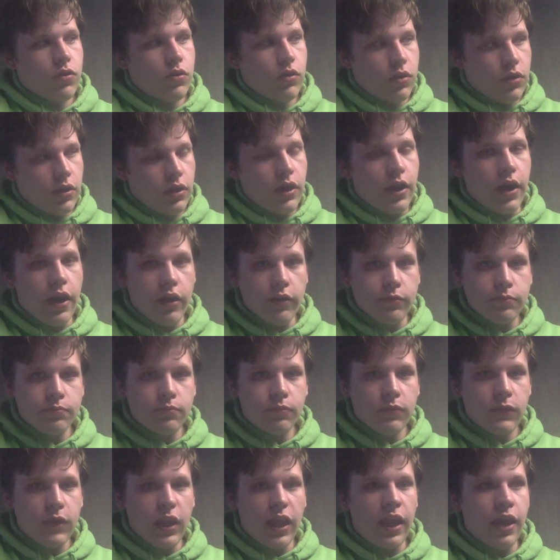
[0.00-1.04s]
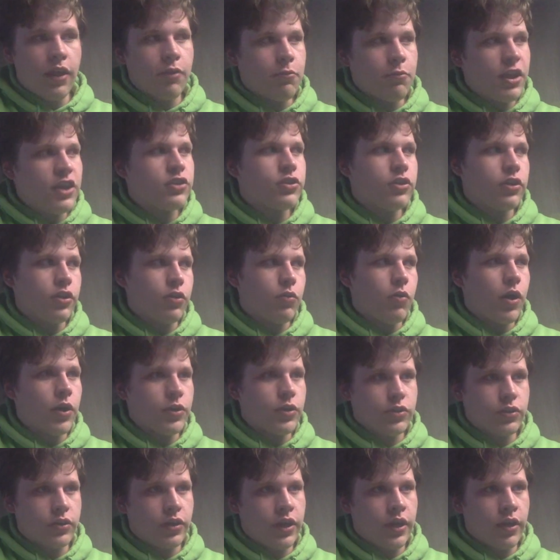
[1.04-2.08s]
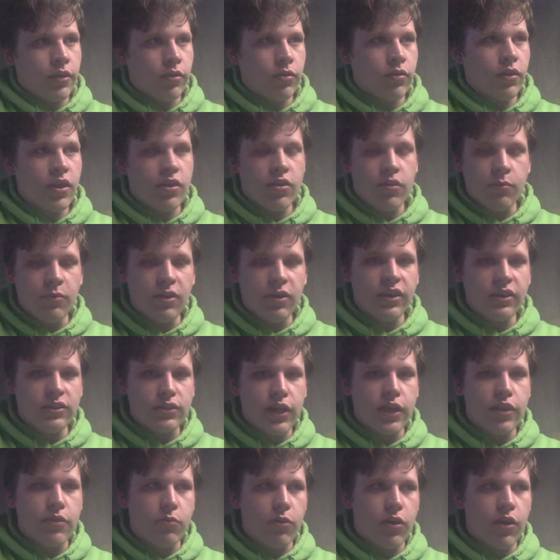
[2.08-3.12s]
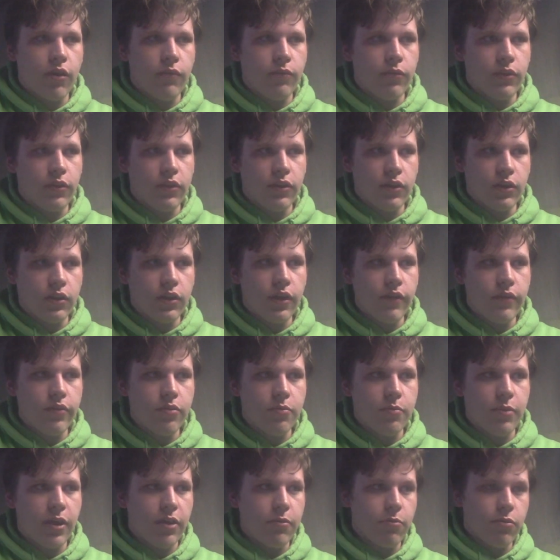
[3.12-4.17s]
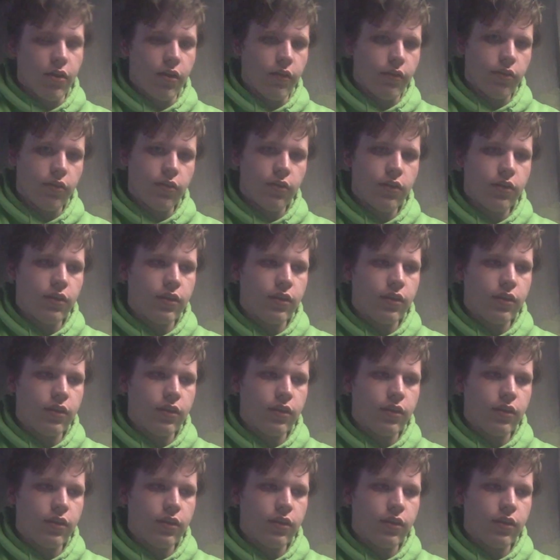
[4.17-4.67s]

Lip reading: Yeah. And make sure you're washing your hands. That's a million times more helpful than the gloves by themselves.